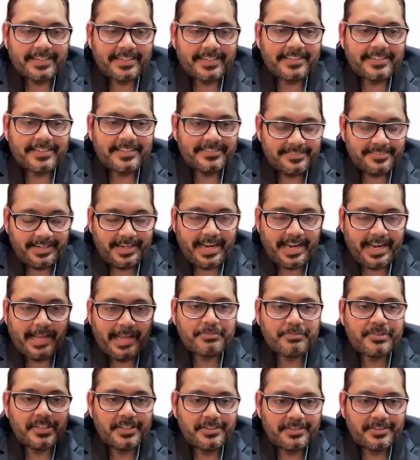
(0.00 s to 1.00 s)
Okay, so that's on
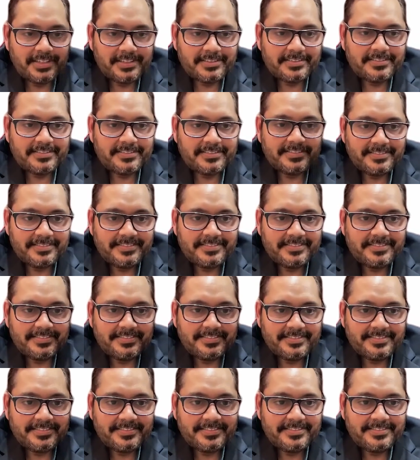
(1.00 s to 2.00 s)
Amazon. He's got 13
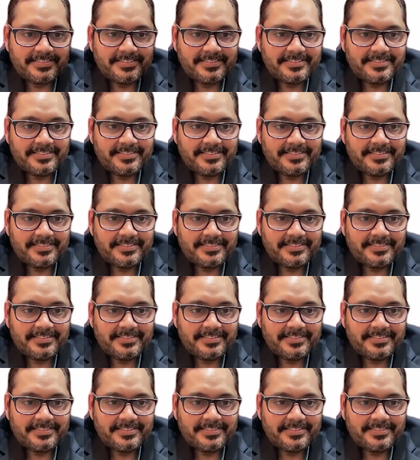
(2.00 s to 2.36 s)
other books.